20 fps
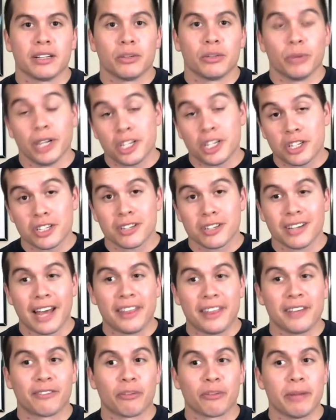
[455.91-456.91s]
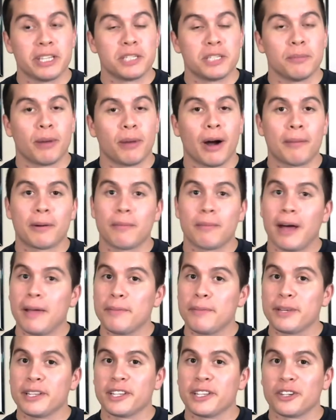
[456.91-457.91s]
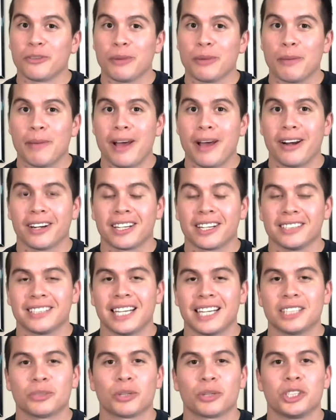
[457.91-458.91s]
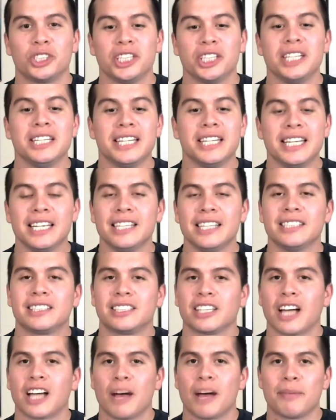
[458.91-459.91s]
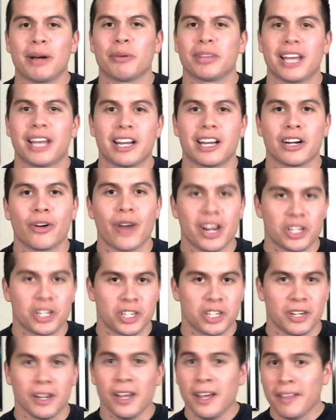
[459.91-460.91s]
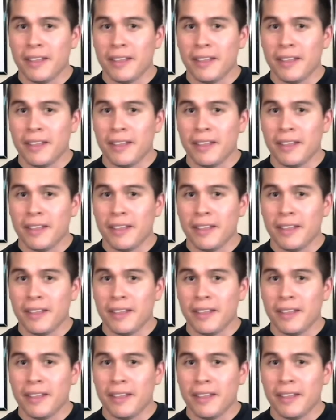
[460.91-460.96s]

which I think for Maycee Barber might be a little bit better because that's where she needs to come out with that aggression,